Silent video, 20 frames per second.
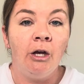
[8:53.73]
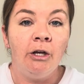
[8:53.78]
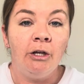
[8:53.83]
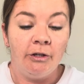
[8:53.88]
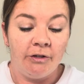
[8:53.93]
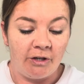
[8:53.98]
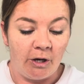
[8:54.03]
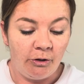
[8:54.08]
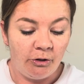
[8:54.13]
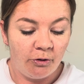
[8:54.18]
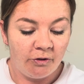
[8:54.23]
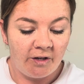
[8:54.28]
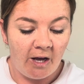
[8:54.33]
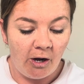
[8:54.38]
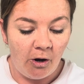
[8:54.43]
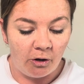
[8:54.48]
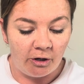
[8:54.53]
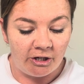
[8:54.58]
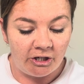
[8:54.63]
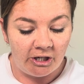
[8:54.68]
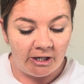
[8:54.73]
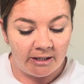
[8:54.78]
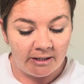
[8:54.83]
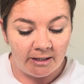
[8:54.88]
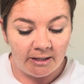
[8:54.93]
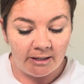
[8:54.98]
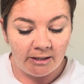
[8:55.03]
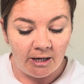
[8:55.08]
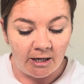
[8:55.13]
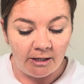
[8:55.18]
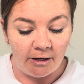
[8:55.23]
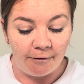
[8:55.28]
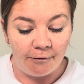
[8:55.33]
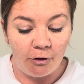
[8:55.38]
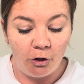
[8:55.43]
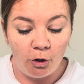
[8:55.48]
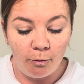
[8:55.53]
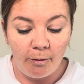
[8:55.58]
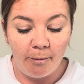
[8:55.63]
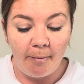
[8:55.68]
Social psychology is the study of
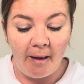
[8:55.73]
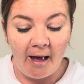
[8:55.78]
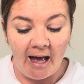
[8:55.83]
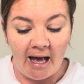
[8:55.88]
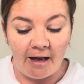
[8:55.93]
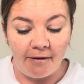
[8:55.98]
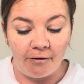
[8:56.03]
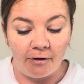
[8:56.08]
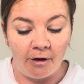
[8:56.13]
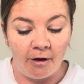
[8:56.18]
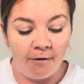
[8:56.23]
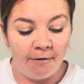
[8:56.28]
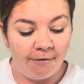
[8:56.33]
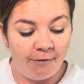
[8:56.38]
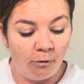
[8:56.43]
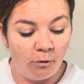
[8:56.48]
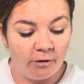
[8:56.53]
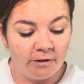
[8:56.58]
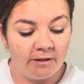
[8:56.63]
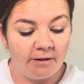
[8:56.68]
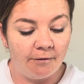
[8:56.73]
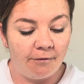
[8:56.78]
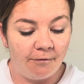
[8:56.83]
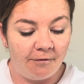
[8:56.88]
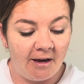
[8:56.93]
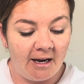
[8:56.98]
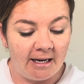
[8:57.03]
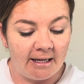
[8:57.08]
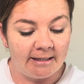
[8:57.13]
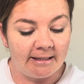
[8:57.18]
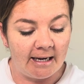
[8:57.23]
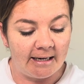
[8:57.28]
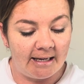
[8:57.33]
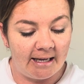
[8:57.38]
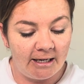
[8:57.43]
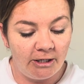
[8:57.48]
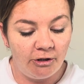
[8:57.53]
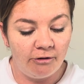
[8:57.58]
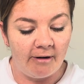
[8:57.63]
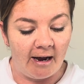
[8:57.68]
human behaviour, thoughts, feelings, and
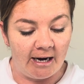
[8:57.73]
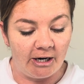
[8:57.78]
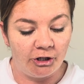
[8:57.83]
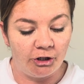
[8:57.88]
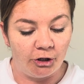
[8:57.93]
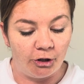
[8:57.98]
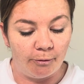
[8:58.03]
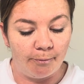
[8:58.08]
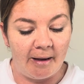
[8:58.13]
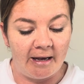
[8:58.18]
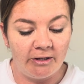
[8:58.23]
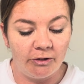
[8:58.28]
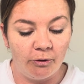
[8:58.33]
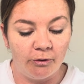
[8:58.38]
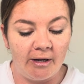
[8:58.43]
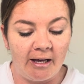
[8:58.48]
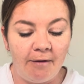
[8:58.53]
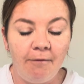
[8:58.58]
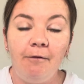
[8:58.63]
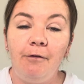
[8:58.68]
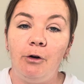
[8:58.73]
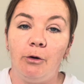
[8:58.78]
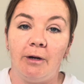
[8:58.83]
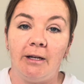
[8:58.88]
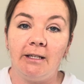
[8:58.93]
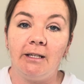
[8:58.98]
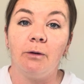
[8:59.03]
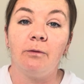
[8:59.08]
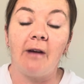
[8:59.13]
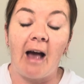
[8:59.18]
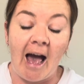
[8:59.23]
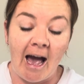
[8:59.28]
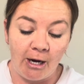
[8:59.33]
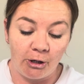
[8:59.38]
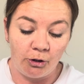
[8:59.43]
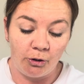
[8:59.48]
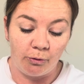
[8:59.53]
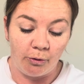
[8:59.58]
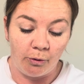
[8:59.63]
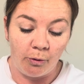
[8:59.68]
interaction based on influences of
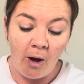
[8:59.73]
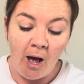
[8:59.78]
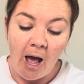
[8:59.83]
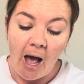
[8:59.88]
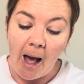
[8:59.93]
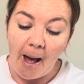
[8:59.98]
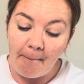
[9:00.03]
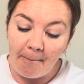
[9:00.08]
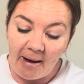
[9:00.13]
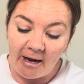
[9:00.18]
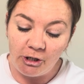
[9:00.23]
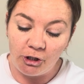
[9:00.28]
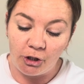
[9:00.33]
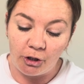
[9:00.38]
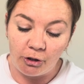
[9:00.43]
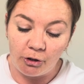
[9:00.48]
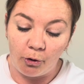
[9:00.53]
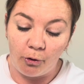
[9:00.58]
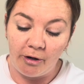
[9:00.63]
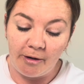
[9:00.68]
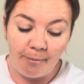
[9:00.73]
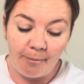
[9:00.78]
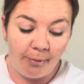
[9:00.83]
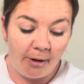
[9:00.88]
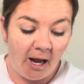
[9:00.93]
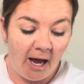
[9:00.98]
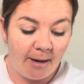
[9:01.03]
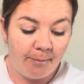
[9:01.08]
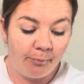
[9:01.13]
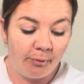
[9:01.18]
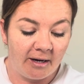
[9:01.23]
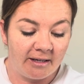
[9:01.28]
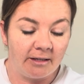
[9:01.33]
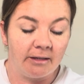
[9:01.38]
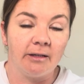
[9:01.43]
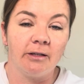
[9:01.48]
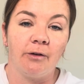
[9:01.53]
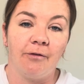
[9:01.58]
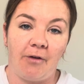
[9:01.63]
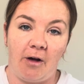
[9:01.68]
actual, imagined, or an implied
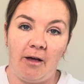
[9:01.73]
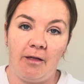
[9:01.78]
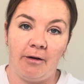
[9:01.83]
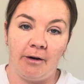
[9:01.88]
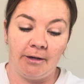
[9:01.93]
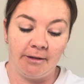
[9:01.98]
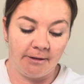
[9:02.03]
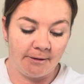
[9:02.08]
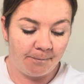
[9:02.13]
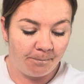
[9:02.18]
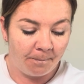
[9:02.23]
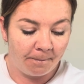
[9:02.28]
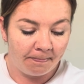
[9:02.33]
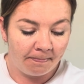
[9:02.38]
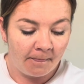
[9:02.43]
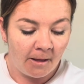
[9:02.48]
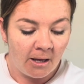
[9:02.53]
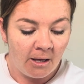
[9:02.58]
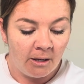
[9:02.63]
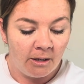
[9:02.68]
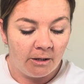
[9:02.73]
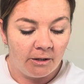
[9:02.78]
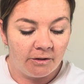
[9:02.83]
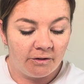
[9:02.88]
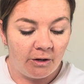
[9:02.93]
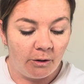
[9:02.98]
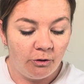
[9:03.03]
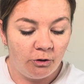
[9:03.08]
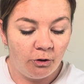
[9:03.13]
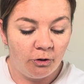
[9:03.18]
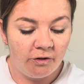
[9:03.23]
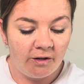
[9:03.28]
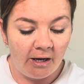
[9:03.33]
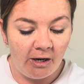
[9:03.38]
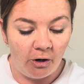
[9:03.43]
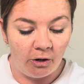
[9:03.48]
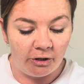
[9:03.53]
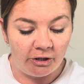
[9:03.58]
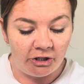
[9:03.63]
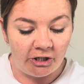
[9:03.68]
presence of others. Social
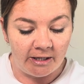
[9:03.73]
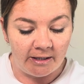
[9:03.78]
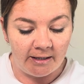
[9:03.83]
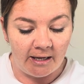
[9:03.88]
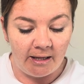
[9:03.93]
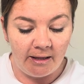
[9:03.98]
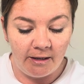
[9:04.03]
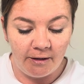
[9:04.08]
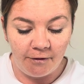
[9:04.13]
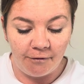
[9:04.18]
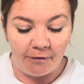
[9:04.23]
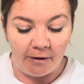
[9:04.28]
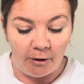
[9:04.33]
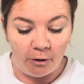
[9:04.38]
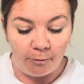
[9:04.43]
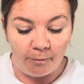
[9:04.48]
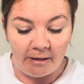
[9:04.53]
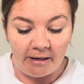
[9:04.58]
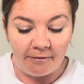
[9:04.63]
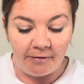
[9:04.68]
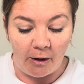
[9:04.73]
psychologists in this field believe